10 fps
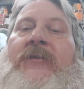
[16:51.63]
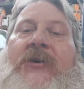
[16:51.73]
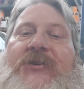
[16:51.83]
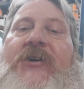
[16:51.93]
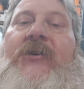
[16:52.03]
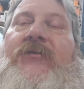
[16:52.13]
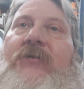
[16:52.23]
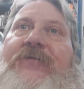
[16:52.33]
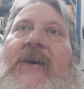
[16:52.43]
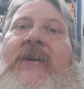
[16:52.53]
Those totes
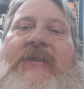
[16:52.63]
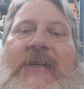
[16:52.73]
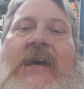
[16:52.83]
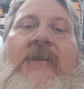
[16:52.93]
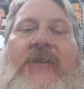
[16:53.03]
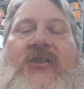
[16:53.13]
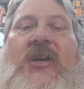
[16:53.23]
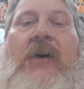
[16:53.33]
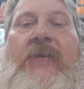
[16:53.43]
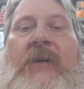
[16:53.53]
will fit inside of the
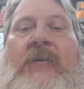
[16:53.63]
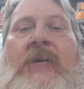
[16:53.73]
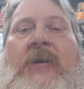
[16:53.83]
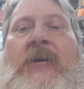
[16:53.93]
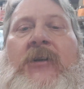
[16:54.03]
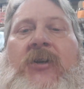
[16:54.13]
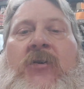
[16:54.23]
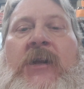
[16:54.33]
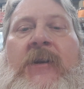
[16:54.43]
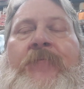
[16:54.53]
shelving
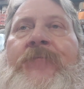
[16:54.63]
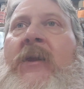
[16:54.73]
unit.